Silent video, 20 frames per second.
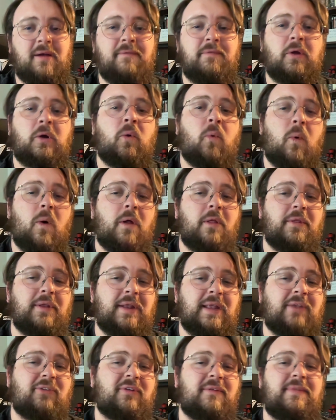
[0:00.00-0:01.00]
of the
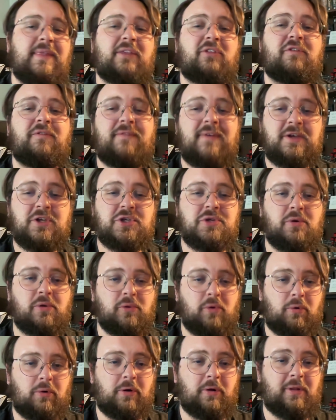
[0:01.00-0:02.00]
qualities of this fictional
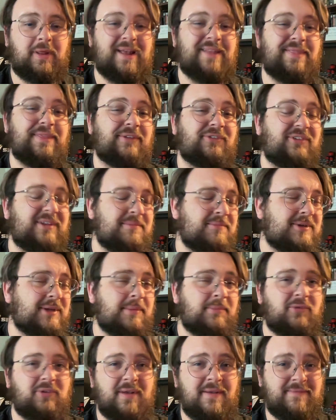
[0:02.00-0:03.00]
laurel and the
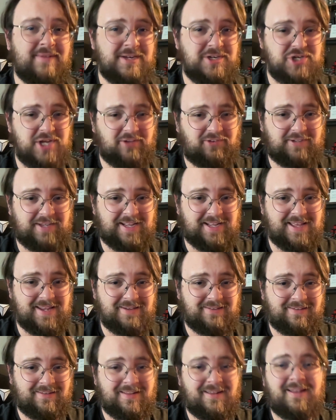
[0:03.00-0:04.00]
symptoms of ingesting it.